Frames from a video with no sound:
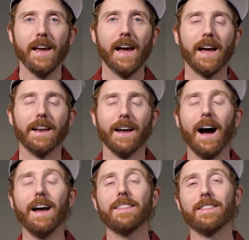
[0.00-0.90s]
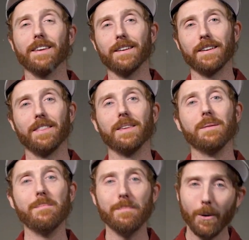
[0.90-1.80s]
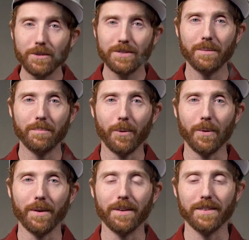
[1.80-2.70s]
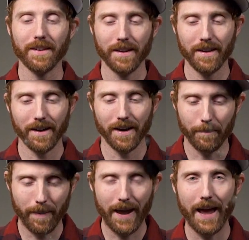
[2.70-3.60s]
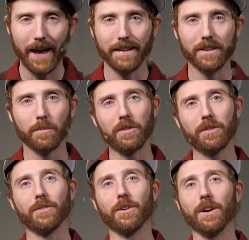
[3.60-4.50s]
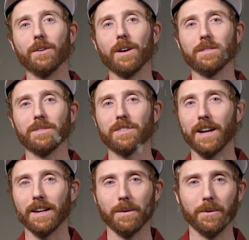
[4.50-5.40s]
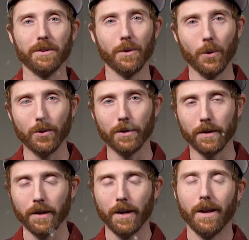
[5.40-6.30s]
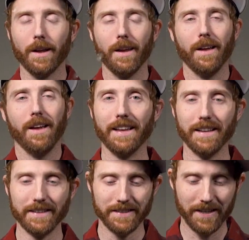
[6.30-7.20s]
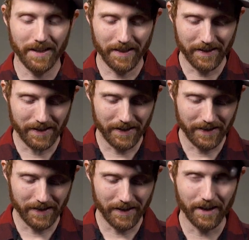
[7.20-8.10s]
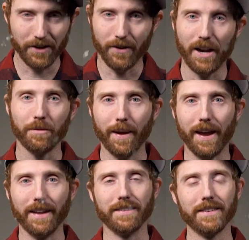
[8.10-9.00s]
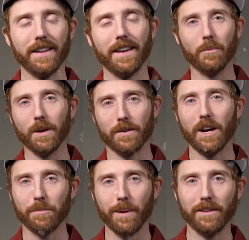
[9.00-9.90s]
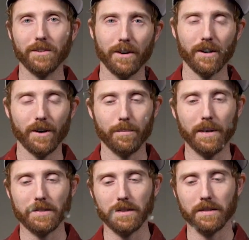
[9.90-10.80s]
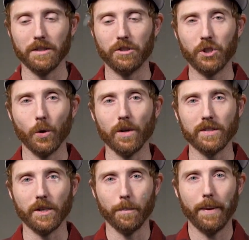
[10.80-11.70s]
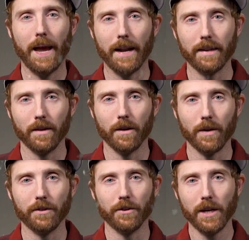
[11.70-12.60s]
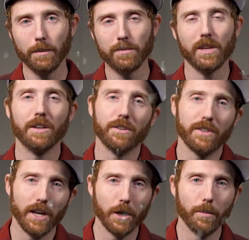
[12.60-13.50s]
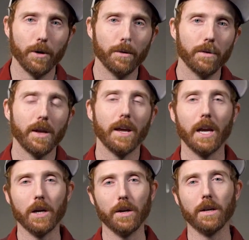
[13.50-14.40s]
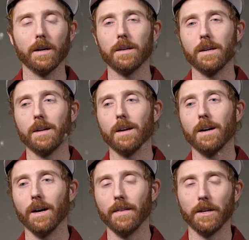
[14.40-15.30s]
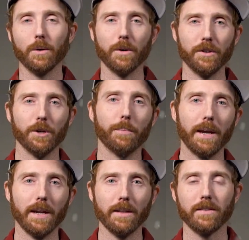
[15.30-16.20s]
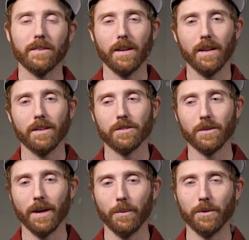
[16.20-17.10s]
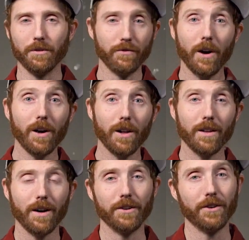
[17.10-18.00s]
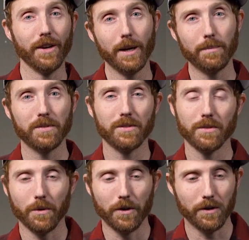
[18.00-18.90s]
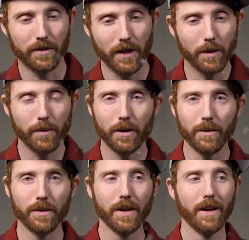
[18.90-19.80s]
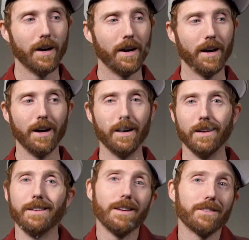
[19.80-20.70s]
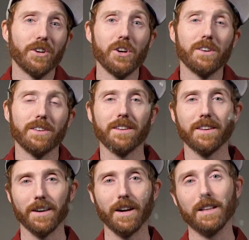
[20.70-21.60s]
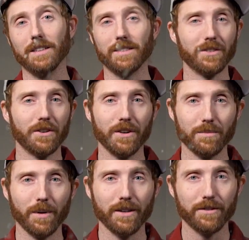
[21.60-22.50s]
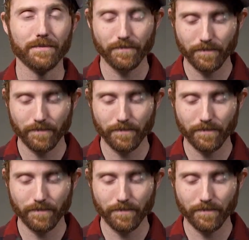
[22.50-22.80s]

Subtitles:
And I think the most important pad, especially for aggressive skating when you're older, is the crash pads. What crash pads are basically shorts that are padded around your hips and your tailbone area that go under your pants, so that when you fall on your hips or your tailbone, it doesn't hurt, at least doesn't hurt as much.